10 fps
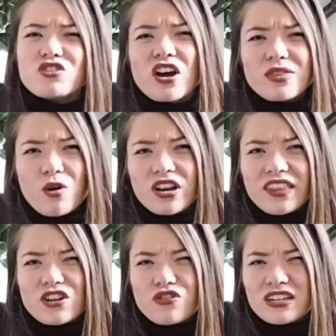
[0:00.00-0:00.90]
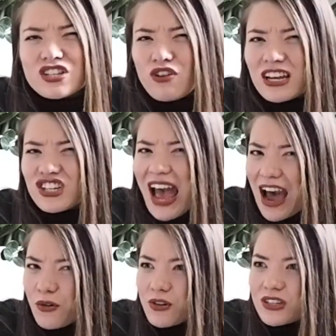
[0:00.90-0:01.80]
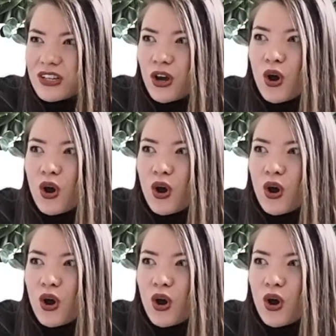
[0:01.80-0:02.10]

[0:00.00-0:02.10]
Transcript: tried them on and they'd already stretched out,